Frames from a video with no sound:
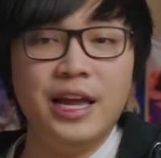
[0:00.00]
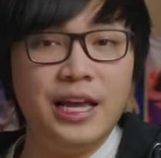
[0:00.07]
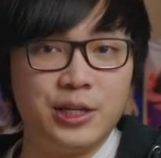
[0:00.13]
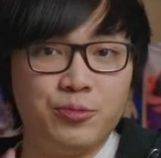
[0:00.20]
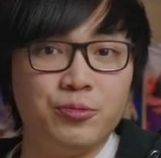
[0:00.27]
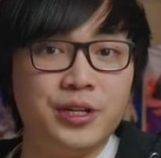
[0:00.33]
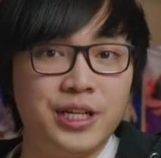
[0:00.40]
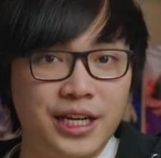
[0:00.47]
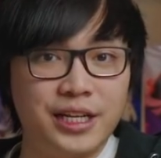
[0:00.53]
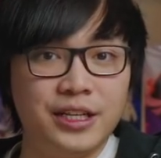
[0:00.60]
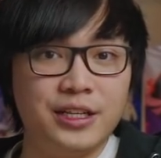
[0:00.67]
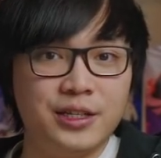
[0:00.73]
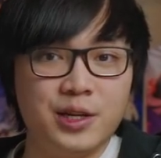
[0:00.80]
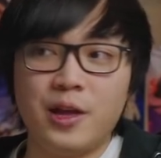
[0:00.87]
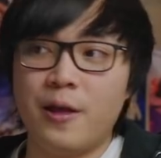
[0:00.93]
It's
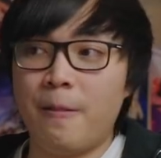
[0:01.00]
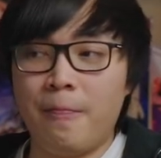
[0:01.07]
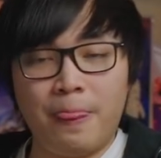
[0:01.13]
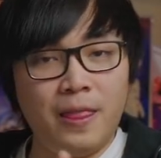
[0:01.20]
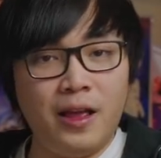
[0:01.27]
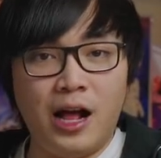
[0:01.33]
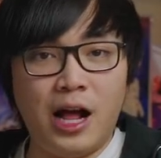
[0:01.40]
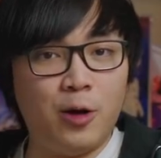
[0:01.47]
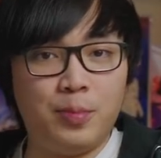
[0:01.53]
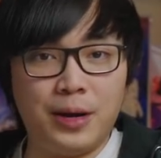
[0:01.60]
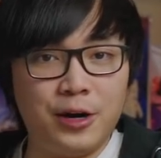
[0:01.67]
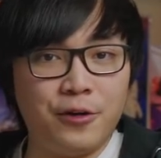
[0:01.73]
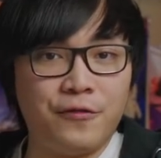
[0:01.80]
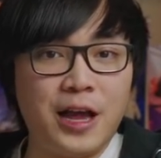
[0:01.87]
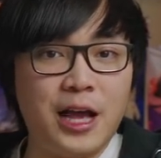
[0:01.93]
ridiculous.
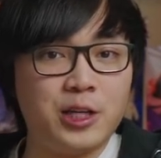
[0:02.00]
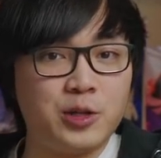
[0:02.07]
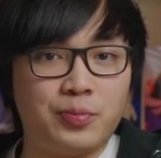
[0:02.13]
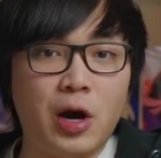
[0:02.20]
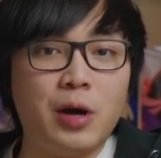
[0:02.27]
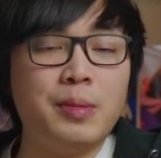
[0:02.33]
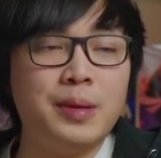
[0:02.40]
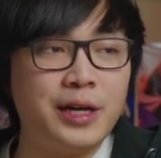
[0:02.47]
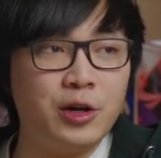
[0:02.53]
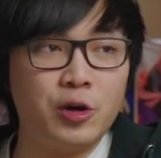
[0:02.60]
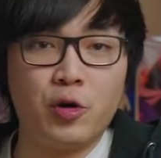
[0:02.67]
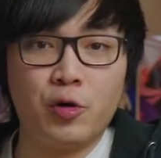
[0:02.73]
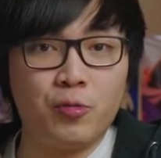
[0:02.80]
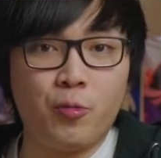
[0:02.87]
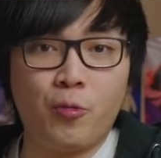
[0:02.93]
Albedo fans are probably going
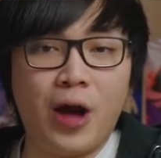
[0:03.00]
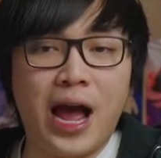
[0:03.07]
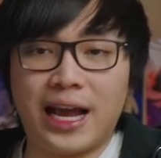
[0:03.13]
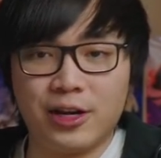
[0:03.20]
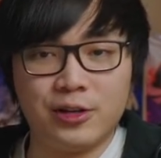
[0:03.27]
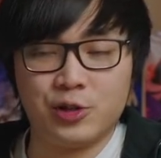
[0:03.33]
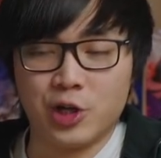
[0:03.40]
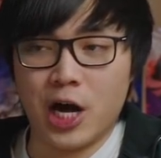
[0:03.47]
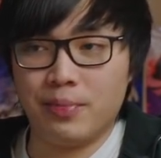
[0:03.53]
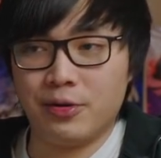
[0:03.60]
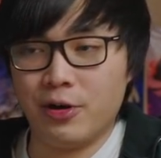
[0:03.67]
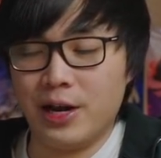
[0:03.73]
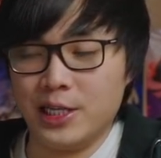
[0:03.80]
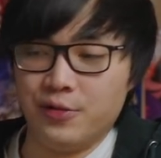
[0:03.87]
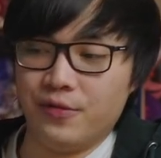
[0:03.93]
to go whack job
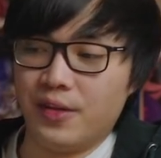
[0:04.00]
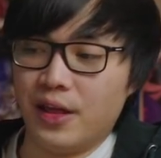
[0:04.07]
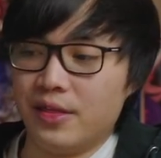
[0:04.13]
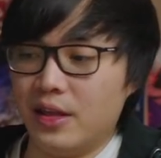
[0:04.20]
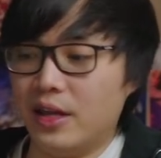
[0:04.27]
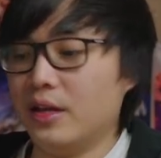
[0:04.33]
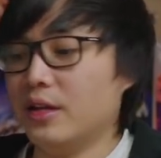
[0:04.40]
crazy with that thing.